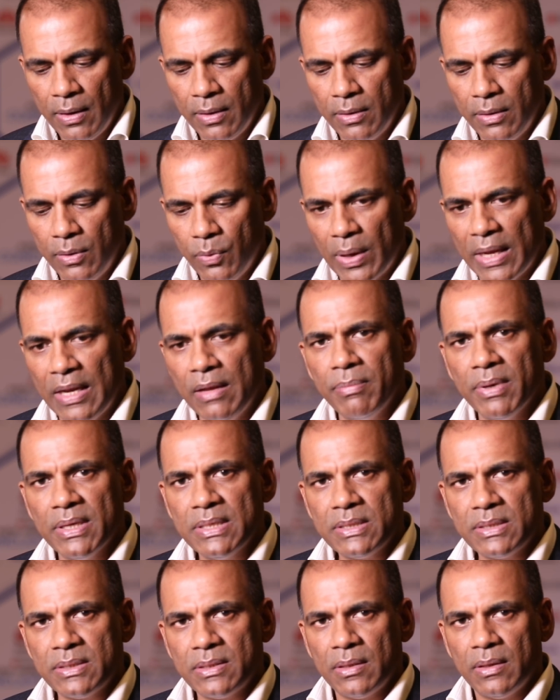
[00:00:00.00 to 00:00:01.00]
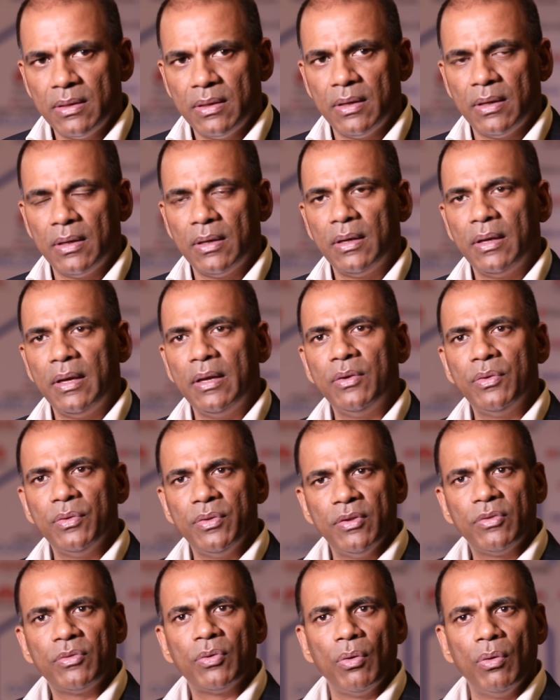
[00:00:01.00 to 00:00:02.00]
elements into
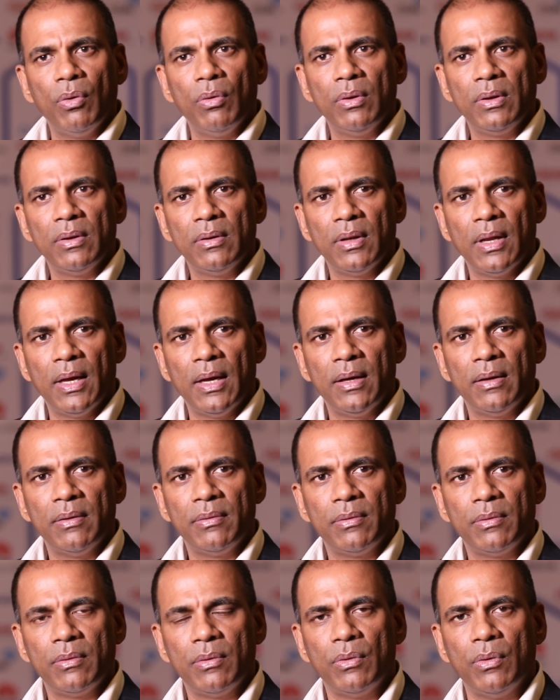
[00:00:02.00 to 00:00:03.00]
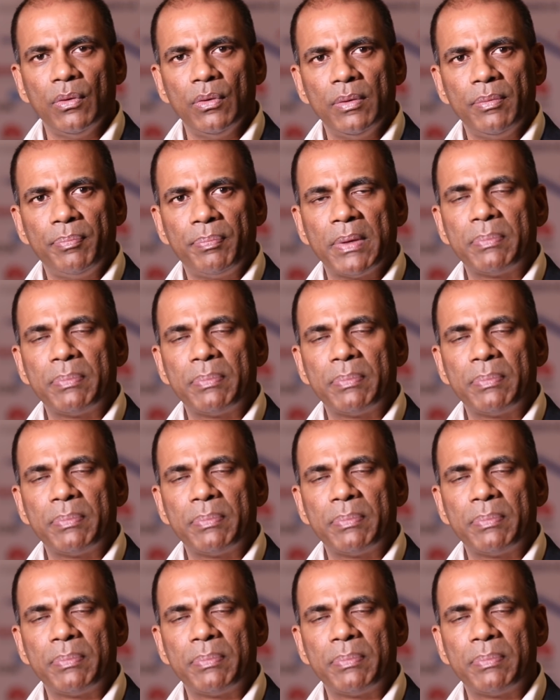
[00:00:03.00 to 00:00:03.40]
this whole